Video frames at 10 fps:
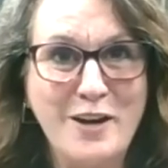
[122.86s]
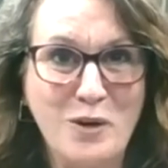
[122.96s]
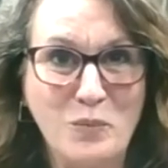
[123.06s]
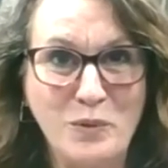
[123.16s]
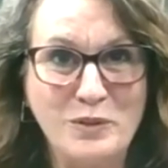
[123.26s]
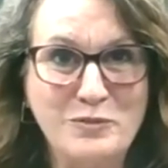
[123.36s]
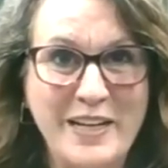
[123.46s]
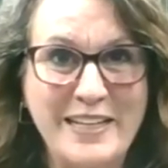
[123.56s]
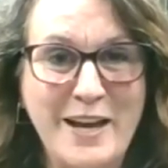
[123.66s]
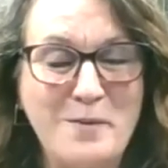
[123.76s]
in our world
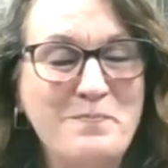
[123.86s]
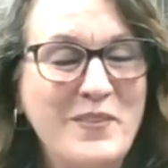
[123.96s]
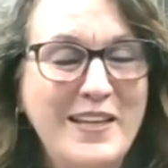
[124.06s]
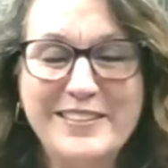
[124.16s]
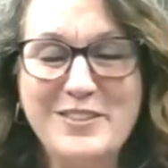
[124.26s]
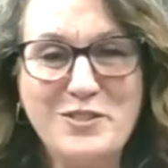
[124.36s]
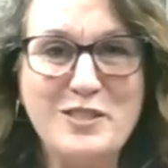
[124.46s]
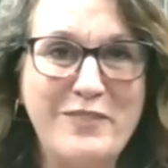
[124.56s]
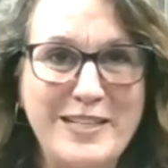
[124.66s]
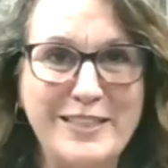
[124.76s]
right now. Let's
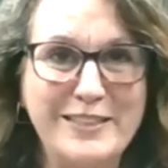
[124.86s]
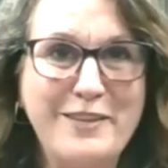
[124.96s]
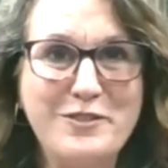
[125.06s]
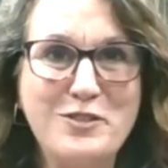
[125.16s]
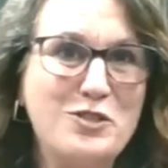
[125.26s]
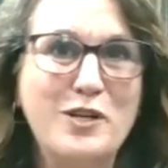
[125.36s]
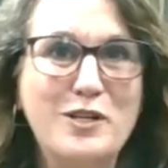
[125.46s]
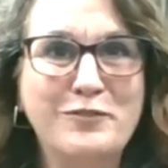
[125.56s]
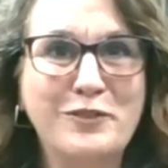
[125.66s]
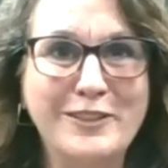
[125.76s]
just face it, life is
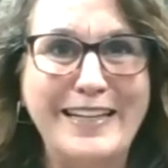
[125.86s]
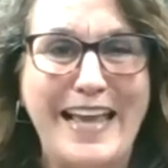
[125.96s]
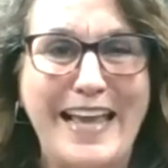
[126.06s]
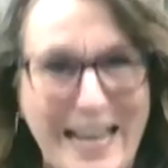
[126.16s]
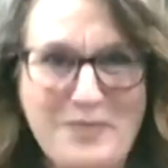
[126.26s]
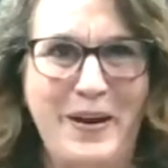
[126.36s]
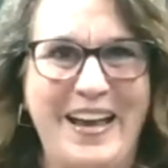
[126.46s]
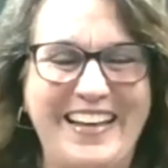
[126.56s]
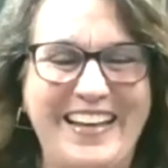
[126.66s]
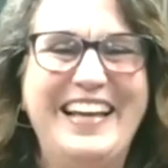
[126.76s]
stressful
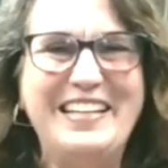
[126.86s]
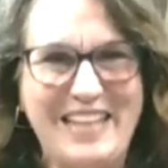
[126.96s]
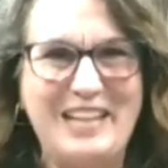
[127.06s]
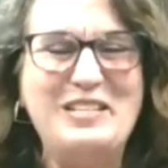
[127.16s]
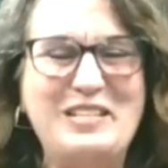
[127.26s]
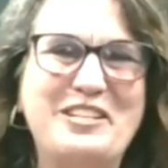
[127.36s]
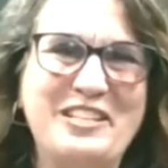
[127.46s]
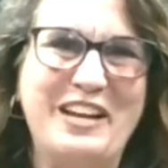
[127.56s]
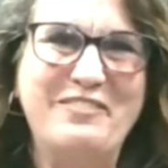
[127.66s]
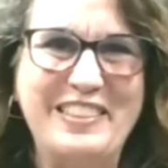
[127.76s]
anyway, not to
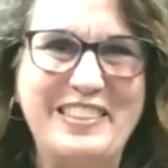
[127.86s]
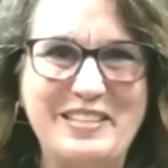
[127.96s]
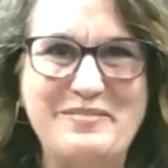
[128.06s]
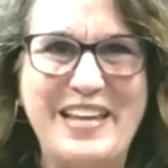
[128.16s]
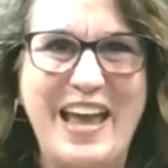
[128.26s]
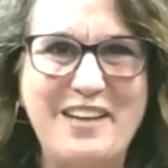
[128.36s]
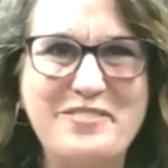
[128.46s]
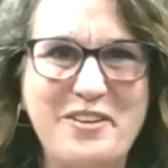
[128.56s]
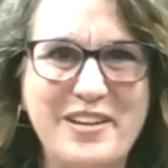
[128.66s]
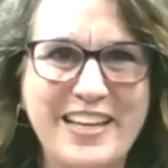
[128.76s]
mention everything that we
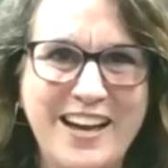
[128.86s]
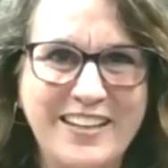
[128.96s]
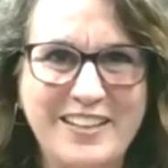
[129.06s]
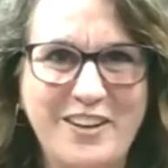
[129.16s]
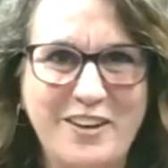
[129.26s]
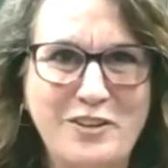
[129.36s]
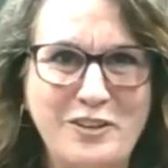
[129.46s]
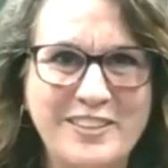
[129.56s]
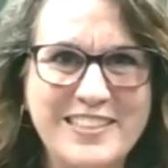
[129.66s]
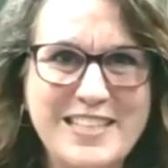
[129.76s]
have going on in our
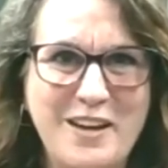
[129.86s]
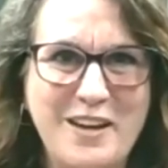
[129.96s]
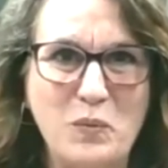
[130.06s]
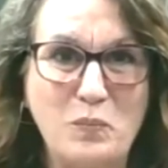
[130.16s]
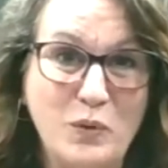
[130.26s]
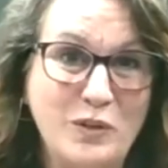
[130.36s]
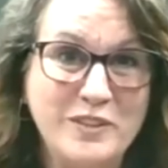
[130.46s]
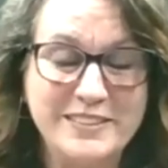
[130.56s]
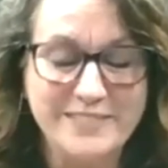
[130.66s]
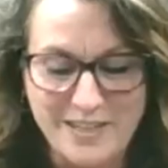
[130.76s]
current
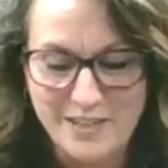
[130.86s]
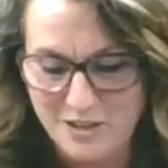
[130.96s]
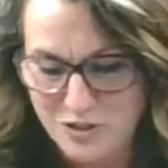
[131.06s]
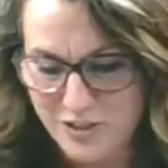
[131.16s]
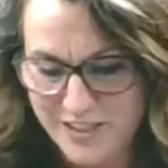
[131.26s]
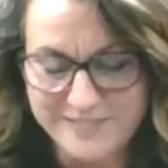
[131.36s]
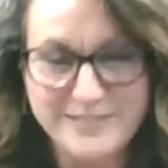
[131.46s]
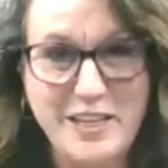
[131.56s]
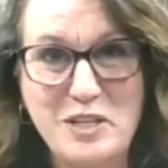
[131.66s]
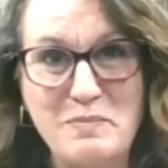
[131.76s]
world and country
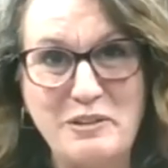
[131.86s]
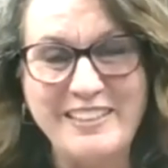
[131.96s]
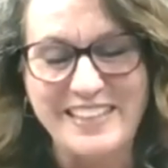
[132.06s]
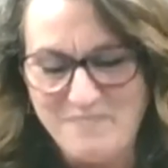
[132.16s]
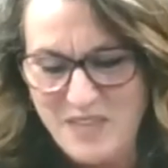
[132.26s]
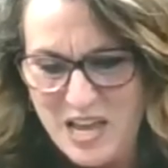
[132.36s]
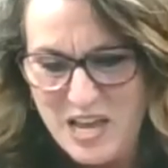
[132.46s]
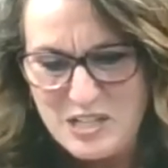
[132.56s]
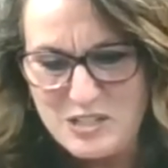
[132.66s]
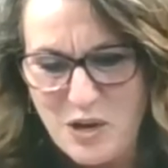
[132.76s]
and community.
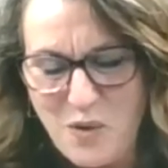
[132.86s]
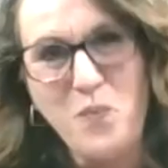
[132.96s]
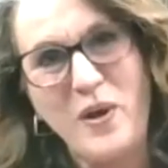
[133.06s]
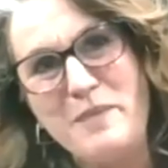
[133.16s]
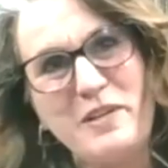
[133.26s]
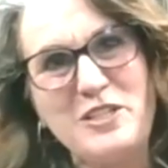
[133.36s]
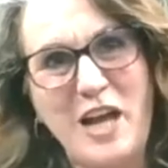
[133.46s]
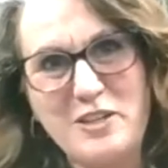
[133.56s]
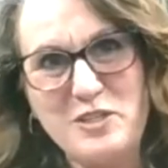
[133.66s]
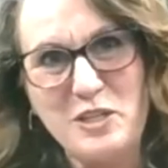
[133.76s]
So what I'm going to
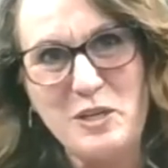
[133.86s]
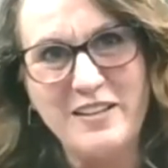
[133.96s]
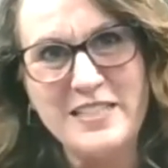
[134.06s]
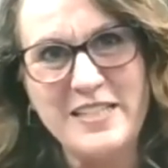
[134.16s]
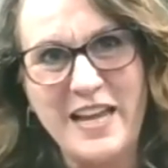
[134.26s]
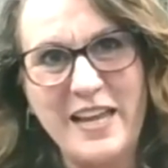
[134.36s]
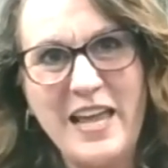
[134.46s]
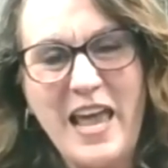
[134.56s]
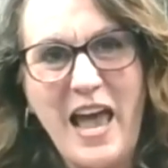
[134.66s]
talk to you about today